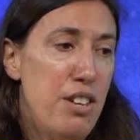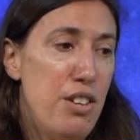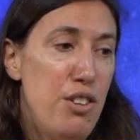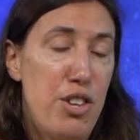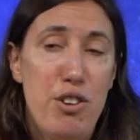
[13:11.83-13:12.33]

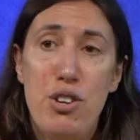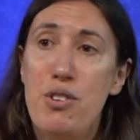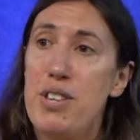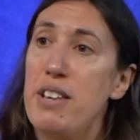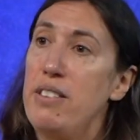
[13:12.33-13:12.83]
So
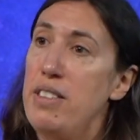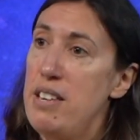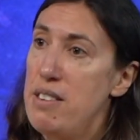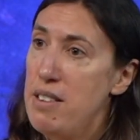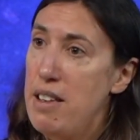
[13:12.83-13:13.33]
using
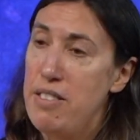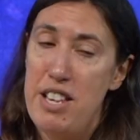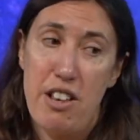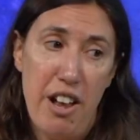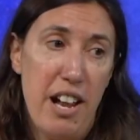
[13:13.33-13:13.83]
these
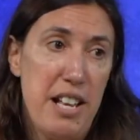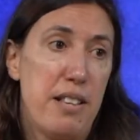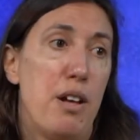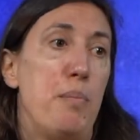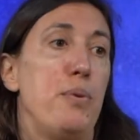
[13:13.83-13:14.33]
early
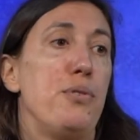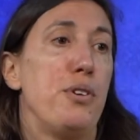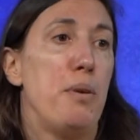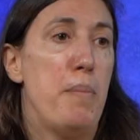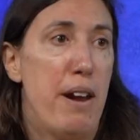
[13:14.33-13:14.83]
samples and
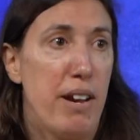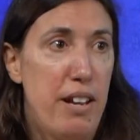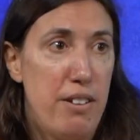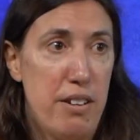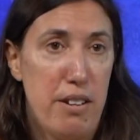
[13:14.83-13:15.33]
comparing
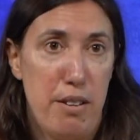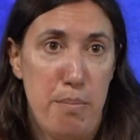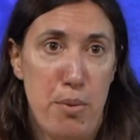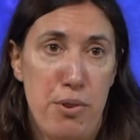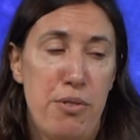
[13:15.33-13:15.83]
it to
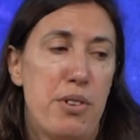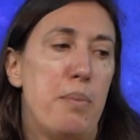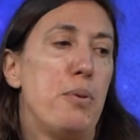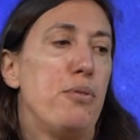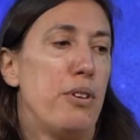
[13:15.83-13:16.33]
modern
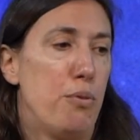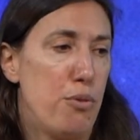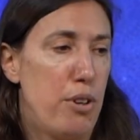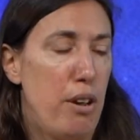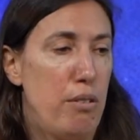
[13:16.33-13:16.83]
samples and
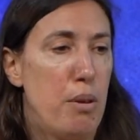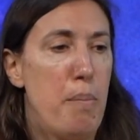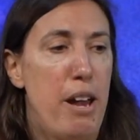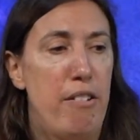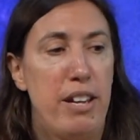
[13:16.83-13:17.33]
also
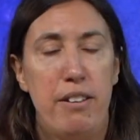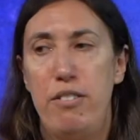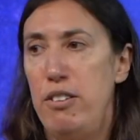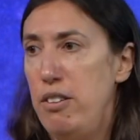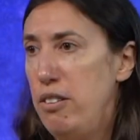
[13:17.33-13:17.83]
comparing it
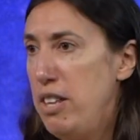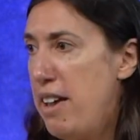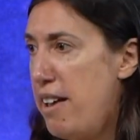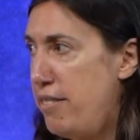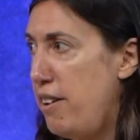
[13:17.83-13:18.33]
to the
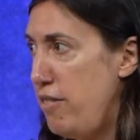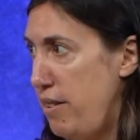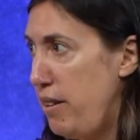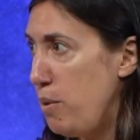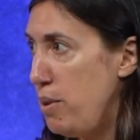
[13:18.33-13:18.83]
SIV
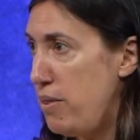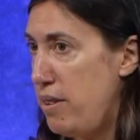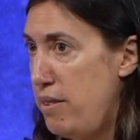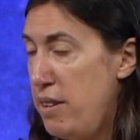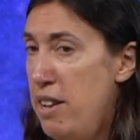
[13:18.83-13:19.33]

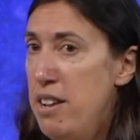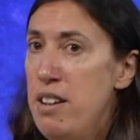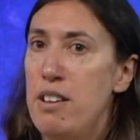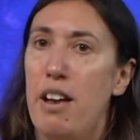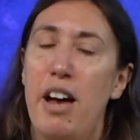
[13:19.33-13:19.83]
sequences,
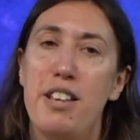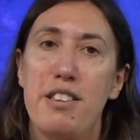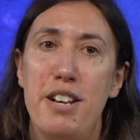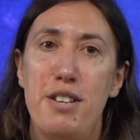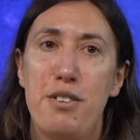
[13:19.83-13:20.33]

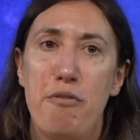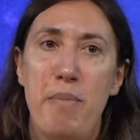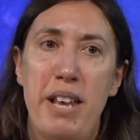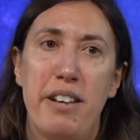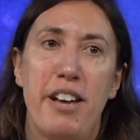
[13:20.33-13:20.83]
scientists have
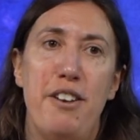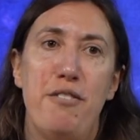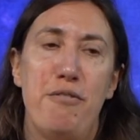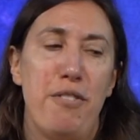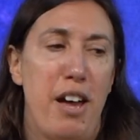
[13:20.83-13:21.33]
made a kind
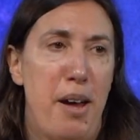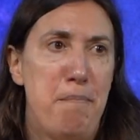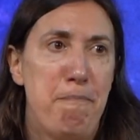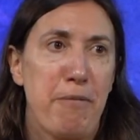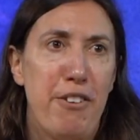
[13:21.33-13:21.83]
of
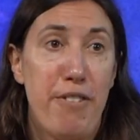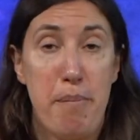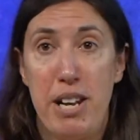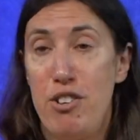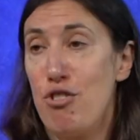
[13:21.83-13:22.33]

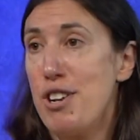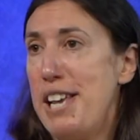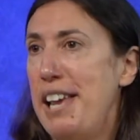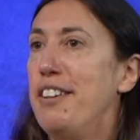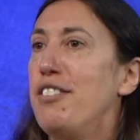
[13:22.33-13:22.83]
family
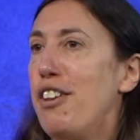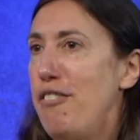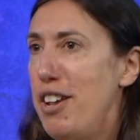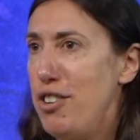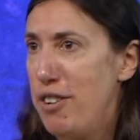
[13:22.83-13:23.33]
tree of
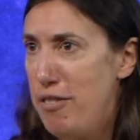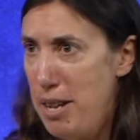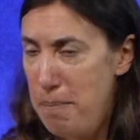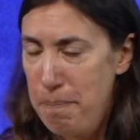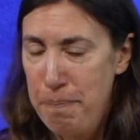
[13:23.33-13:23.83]
HIV.